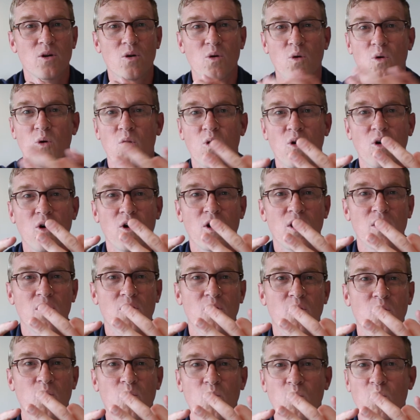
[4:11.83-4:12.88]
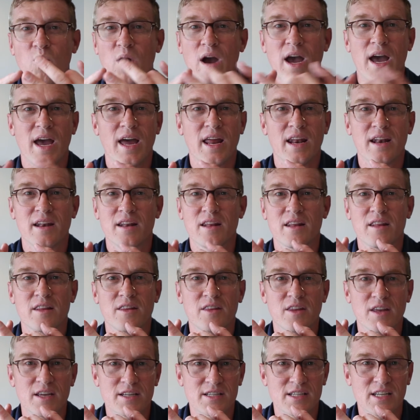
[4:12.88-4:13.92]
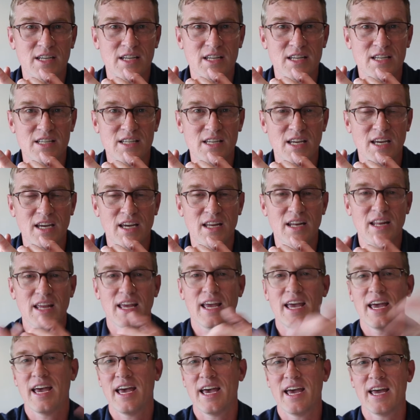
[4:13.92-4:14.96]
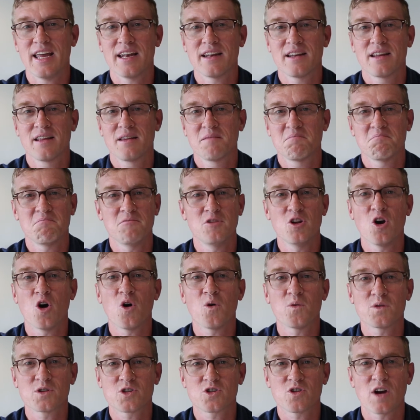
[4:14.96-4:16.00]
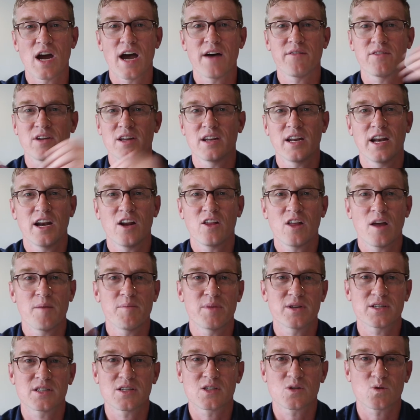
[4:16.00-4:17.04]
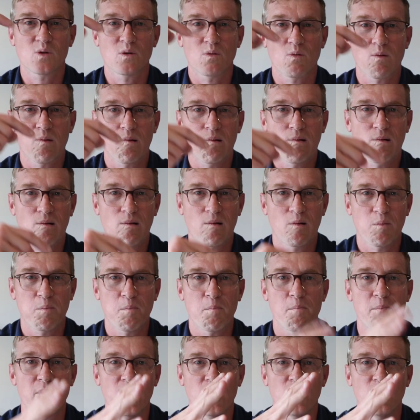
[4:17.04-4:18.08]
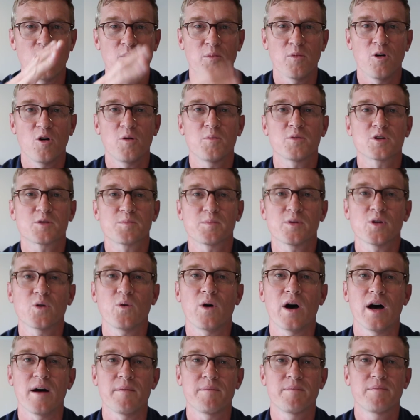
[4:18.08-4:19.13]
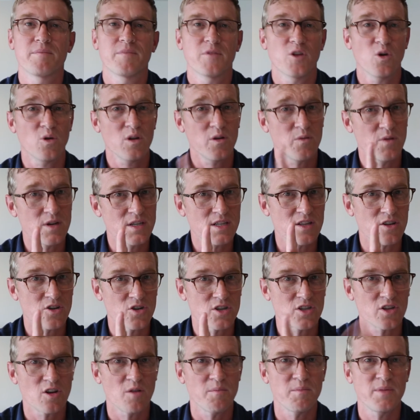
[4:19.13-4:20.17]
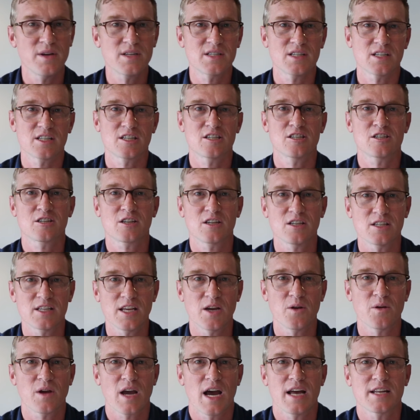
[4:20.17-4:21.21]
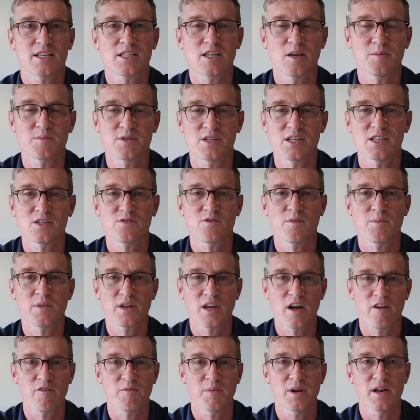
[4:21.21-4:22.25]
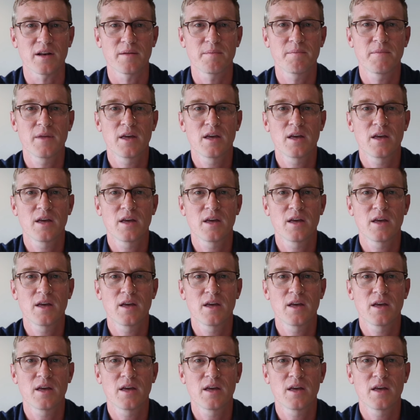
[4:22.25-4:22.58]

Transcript: or when the sickness hit and no one was traveling. Airline business went boom, almost blew up. The only reason they're still in business is because they got subsidies from the government.